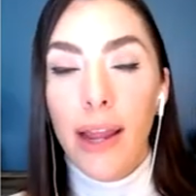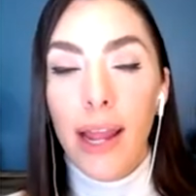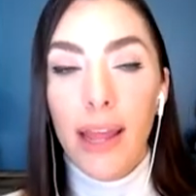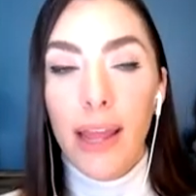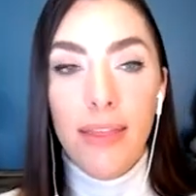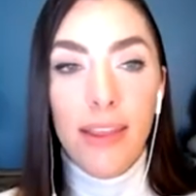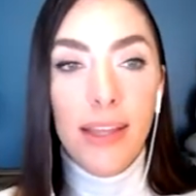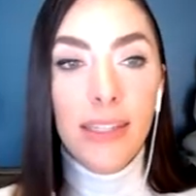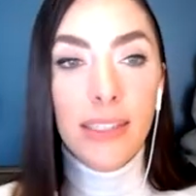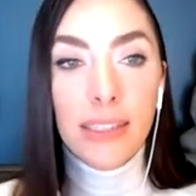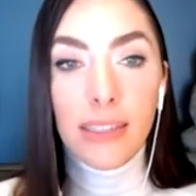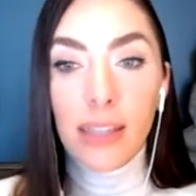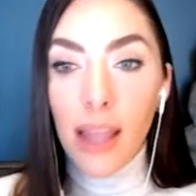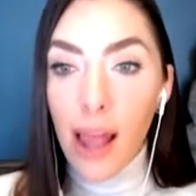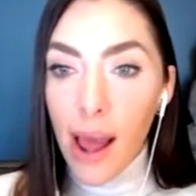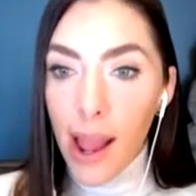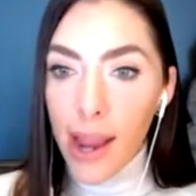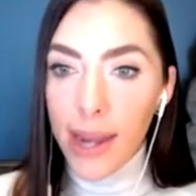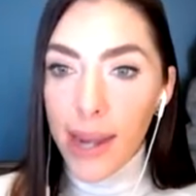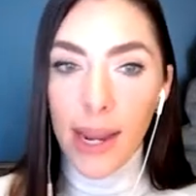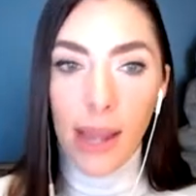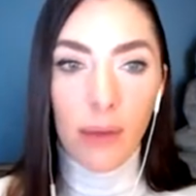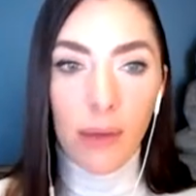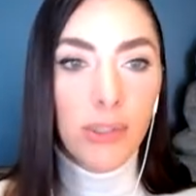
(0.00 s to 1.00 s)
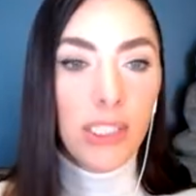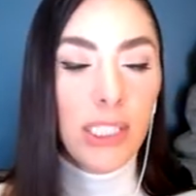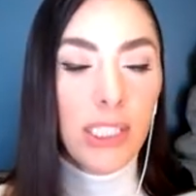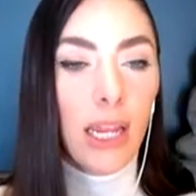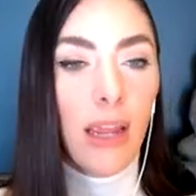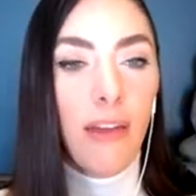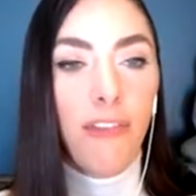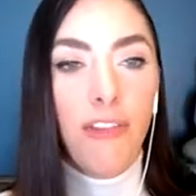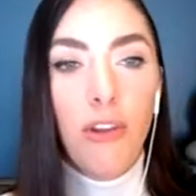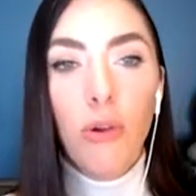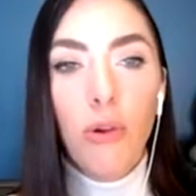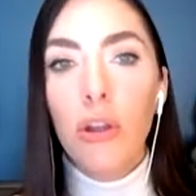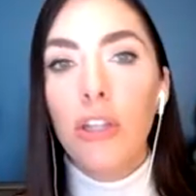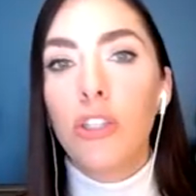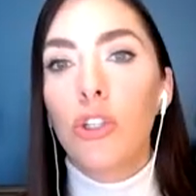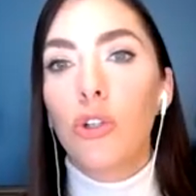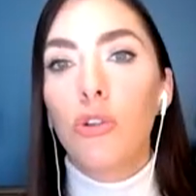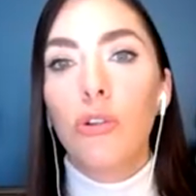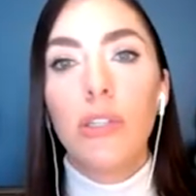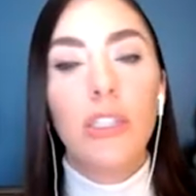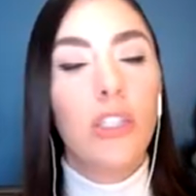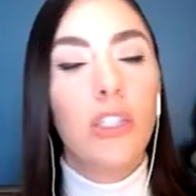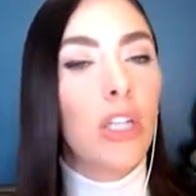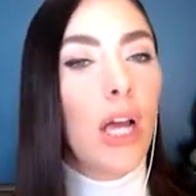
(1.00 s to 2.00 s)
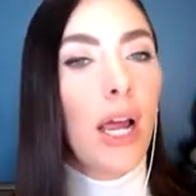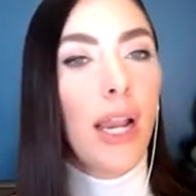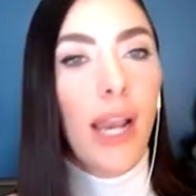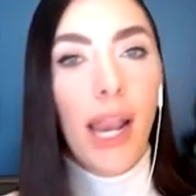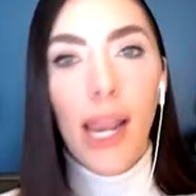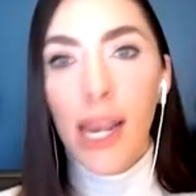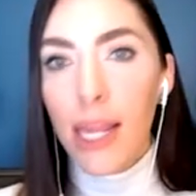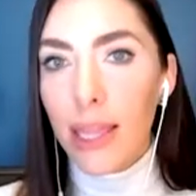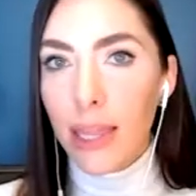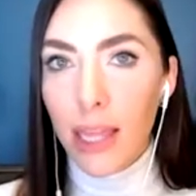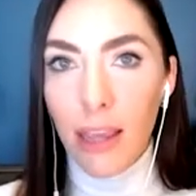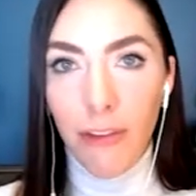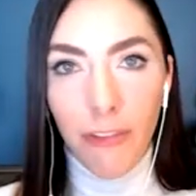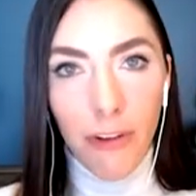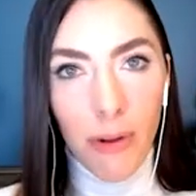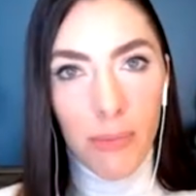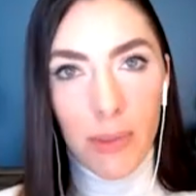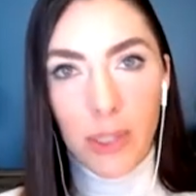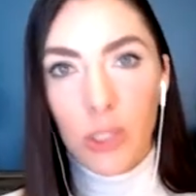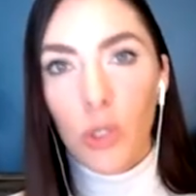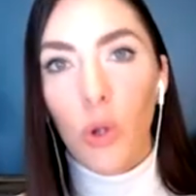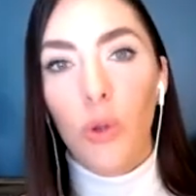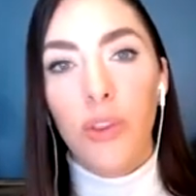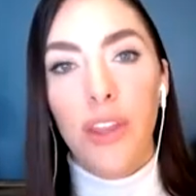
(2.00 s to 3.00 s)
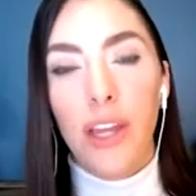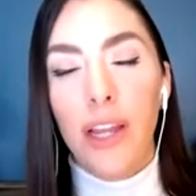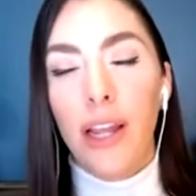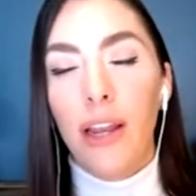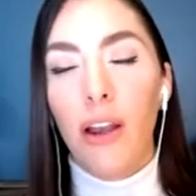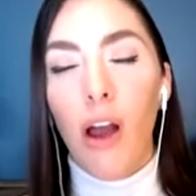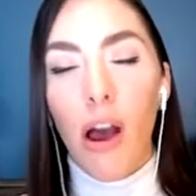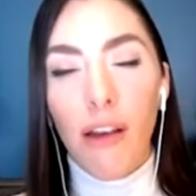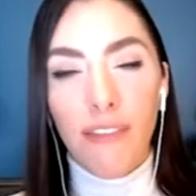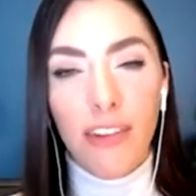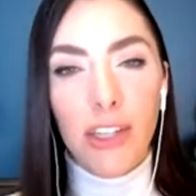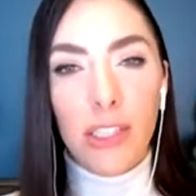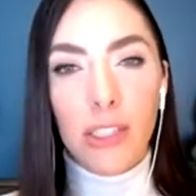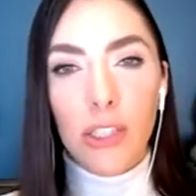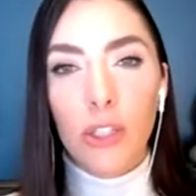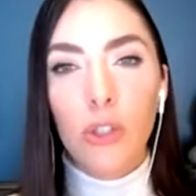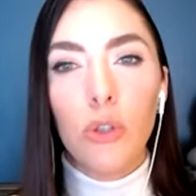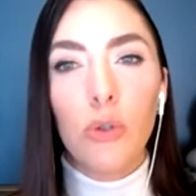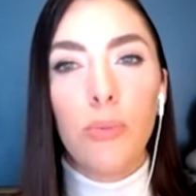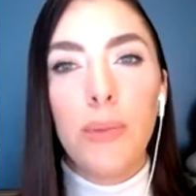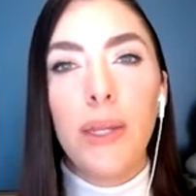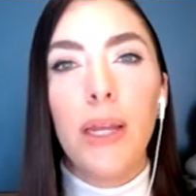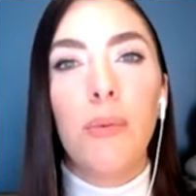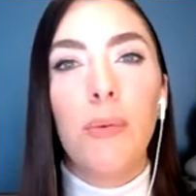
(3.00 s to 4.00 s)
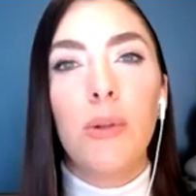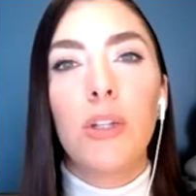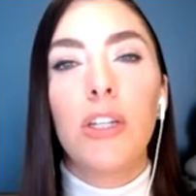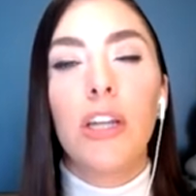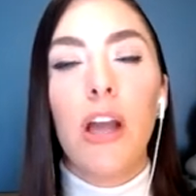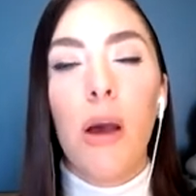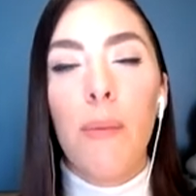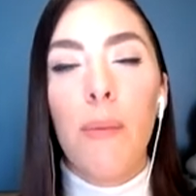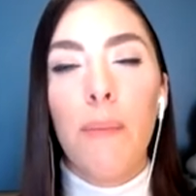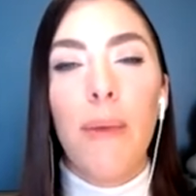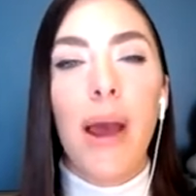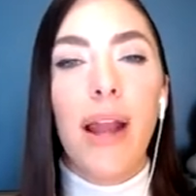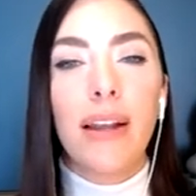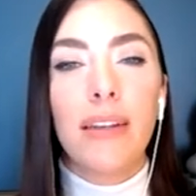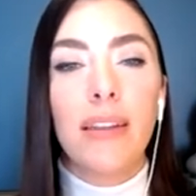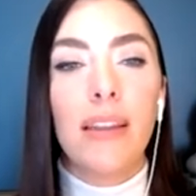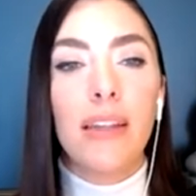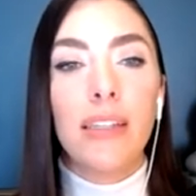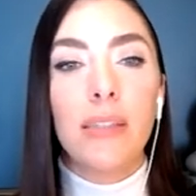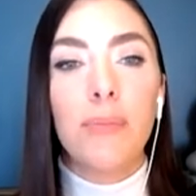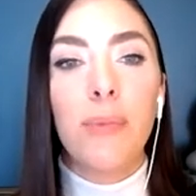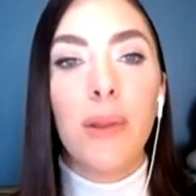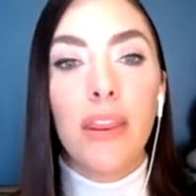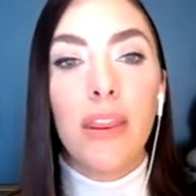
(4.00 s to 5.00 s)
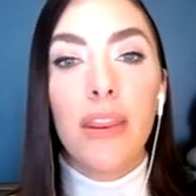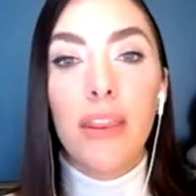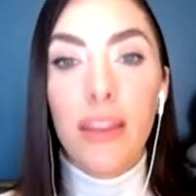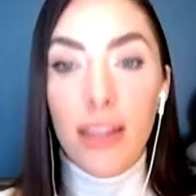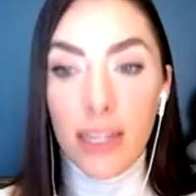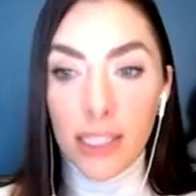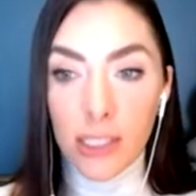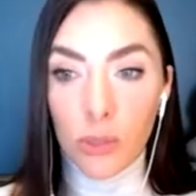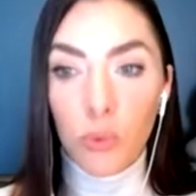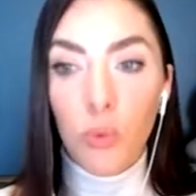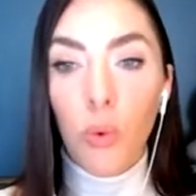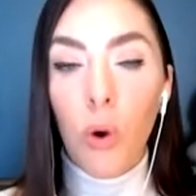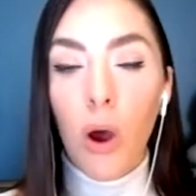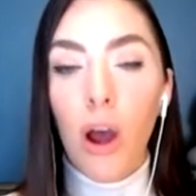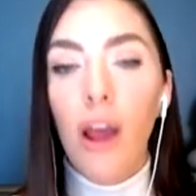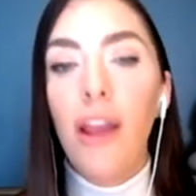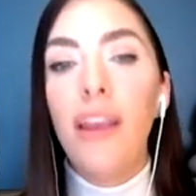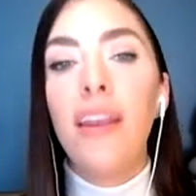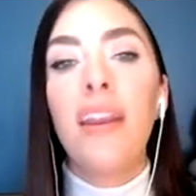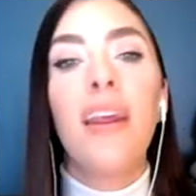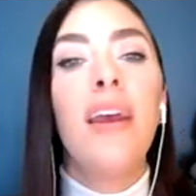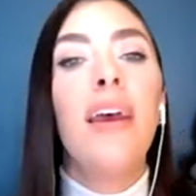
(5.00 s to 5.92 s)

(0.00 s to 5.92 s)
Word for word: And this slide, I would say, if you could screenshot anything from this whole thing, and obviously you'll be able to come back to this, but this one,